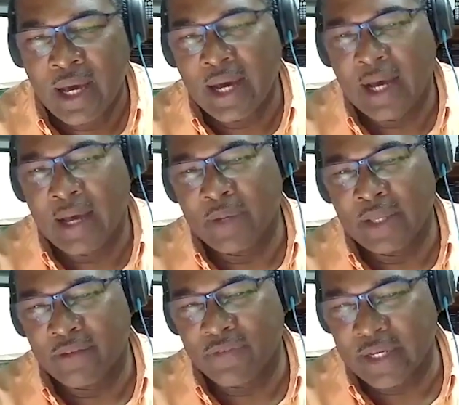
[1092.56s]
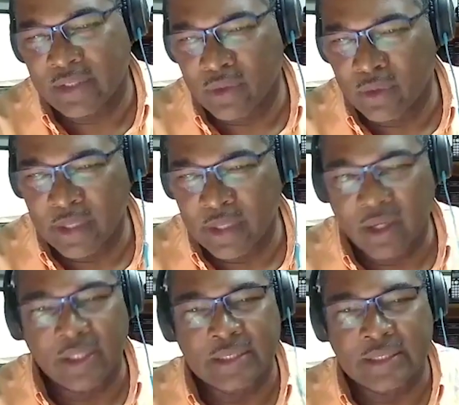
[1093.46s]
and the fact that, oh my
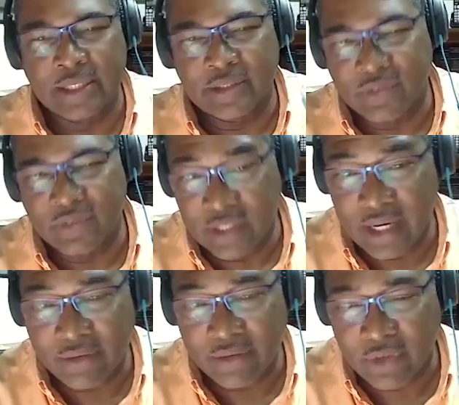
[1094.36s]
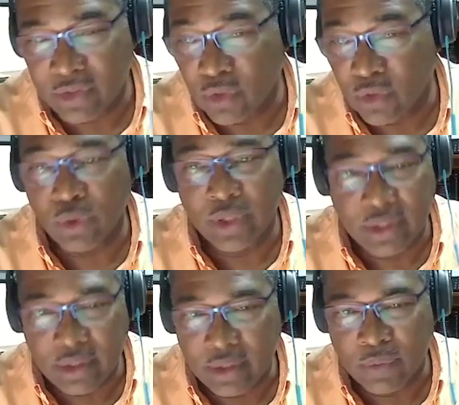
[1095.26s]
God, these natives, either African or
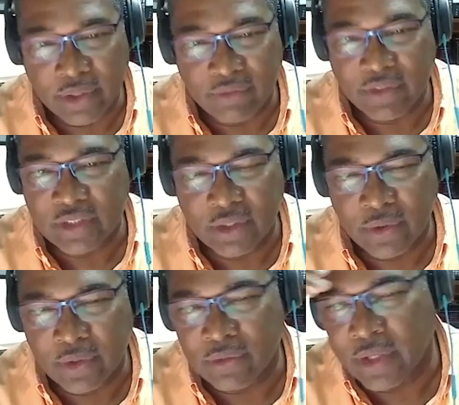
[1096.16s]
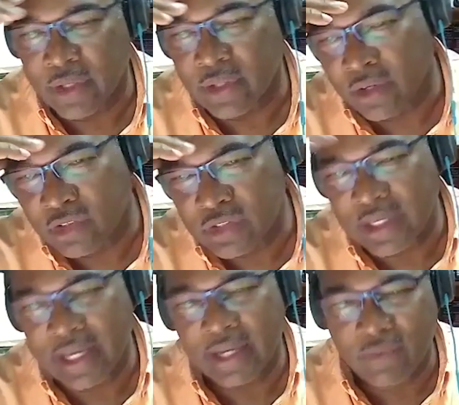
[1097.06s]
Indian, were eventually going to run the country. So
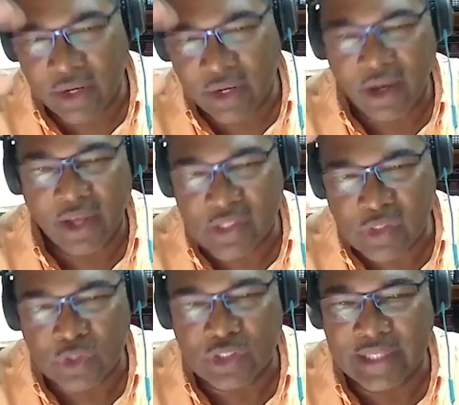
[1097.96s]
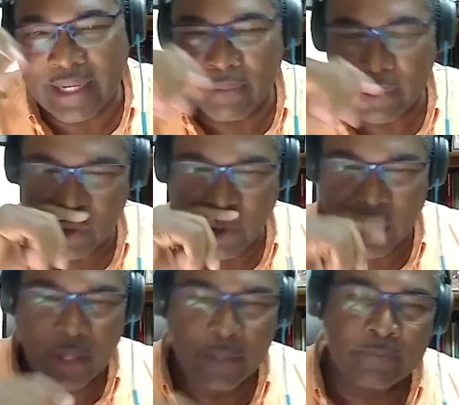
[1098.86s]
they had a lot of other social dynamics going
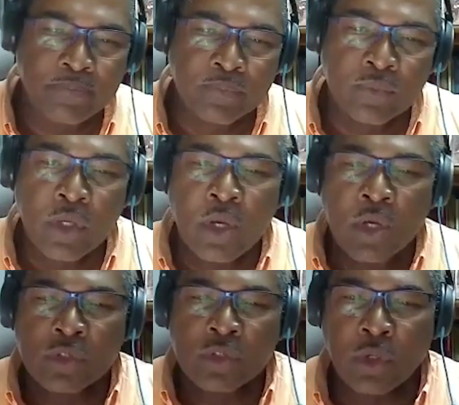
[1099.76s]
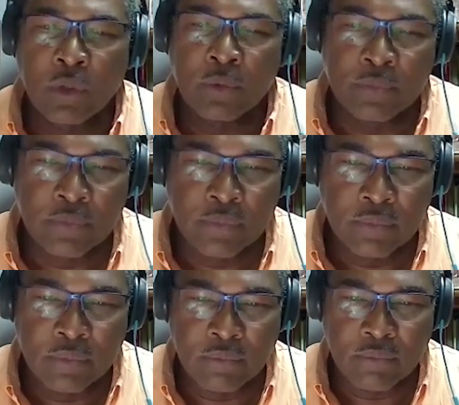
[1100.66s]
on. So
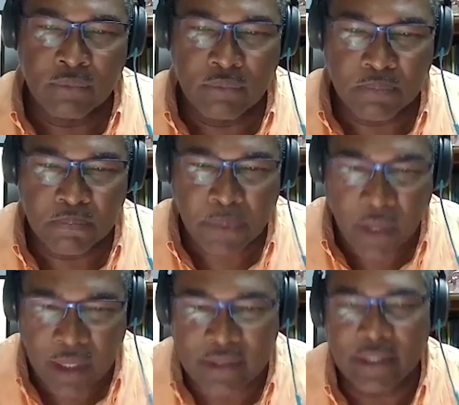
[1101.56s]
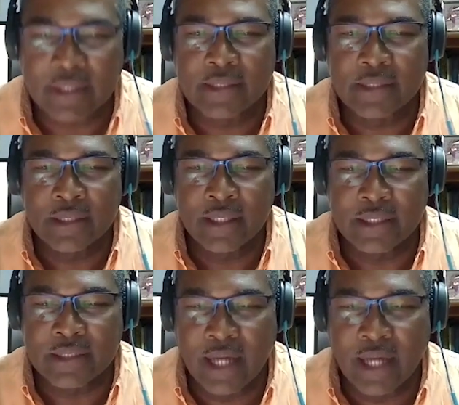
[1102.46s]
politics
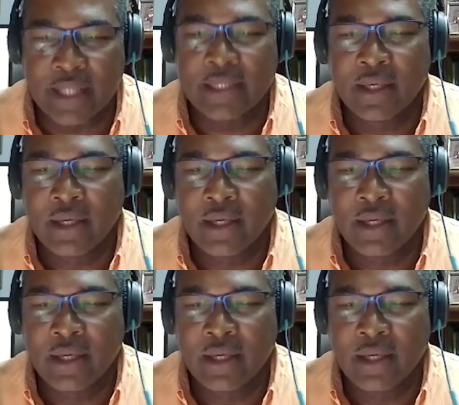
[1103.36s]
is not